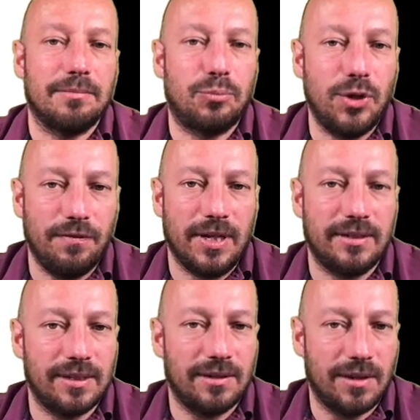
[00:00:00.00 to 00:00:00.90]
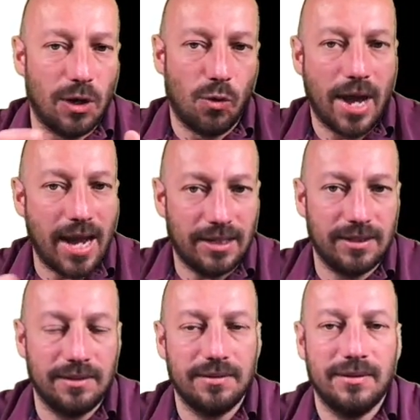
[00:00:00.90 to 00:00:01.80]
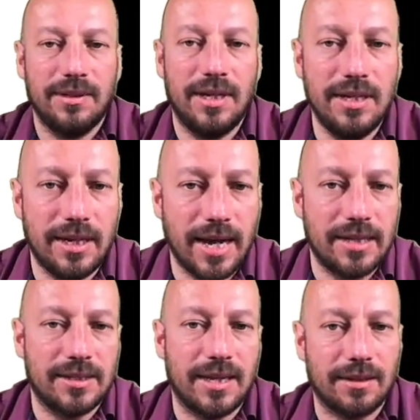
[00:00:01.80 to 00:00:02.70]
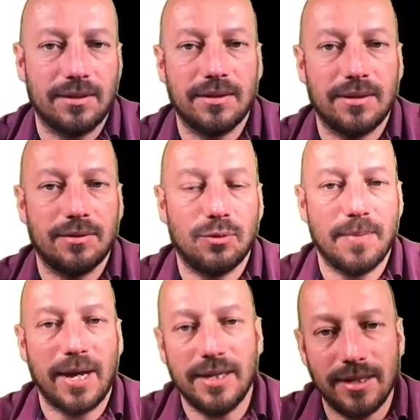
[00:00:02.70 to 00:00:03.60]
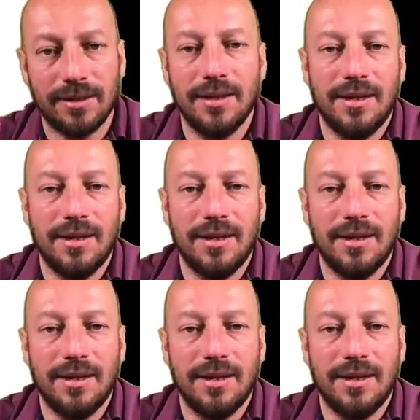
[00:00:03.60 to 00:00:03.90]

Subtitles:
prefix OX indicates that remaining